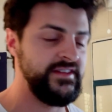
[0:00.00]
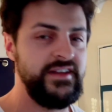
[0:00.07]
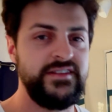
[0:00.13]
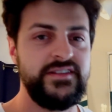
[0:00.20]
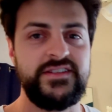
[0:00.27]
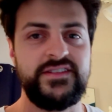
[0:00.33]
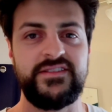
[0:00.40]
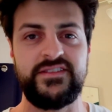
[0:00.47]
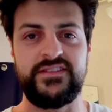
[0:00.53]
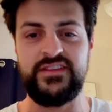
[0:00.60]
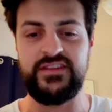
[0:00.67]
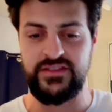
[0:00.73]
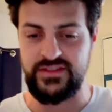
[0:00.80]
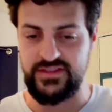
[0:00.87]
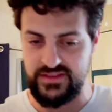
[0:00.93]
It's
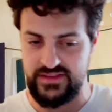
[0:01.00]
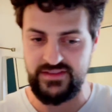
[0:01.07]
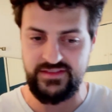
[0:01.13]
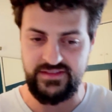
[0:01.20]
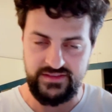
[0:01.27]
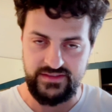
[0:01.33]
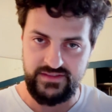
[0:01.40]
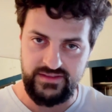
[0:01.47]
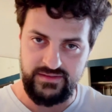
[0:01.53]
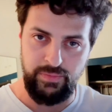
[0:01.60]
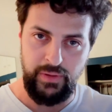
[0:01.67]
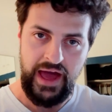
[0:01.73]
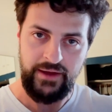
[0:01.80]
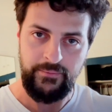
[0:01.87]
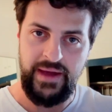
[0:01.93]

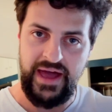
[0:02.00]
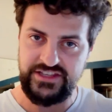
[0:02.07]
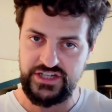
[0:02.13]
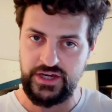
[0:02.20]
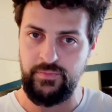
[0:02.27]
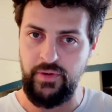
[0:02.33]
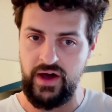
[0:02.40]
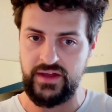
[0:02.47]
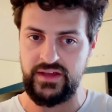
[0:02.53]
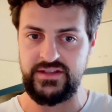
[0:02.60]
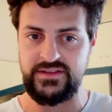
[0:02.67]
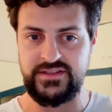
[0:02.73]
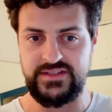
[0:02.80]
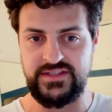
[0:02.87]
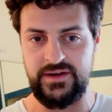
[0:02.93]
Blackmagic
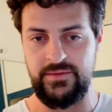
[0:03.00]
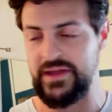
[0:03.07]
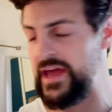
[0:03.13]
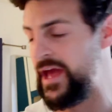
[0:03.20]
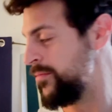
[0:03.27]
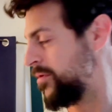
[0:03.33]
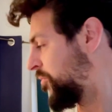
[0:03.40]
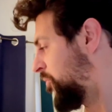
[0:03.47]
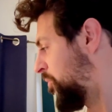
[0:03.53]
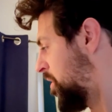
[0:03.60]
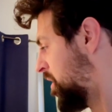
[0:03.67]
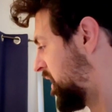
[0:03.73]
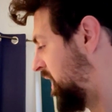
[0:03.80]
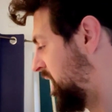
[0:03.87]
Pocket Cinema Camera 4K.